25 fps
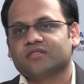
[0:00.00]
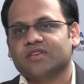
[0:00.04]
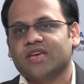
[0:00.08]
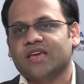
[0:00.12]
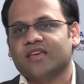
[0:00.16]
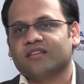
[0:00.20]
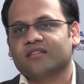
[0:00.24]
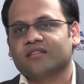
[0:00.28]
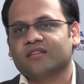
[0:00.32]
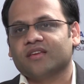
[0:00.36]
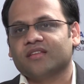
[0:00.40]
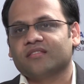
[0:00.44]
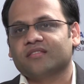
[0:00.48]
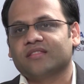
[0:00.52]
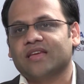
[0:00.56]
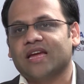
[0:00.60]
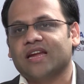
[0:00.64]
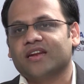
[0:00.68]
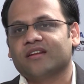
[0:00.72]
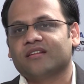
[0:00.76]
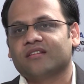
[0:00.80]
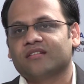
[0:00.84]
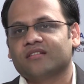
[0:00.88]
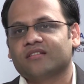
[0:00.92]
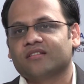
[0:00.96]
and and
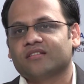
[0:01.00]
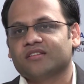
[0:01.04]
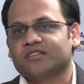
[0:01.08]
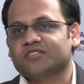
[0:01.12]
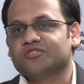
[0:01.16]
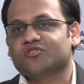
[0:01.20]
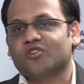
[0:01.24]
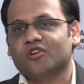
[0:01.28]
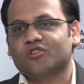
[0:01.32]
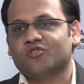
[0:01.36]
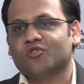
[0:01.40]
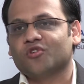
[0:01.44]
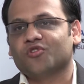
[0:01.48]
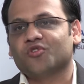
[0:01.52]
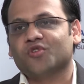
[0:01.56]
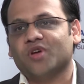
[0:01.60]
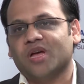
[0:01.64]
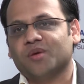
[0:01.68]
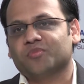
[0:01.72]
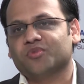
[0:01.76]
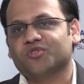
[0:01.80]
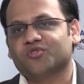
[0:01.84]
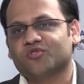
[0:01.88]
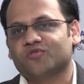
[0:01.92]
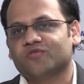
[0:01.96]
that uh, is not going to
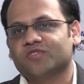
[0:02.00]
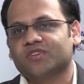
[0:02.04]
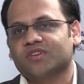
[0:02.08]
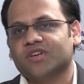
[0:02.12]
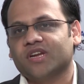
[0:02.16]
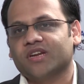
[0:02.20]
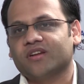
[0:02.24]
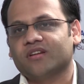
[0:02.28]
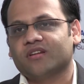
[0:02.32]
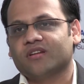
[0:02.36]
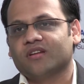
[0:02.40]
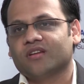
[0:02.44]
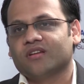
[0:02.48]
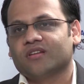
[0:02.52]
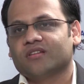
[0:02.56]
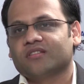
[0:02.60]
happen overnight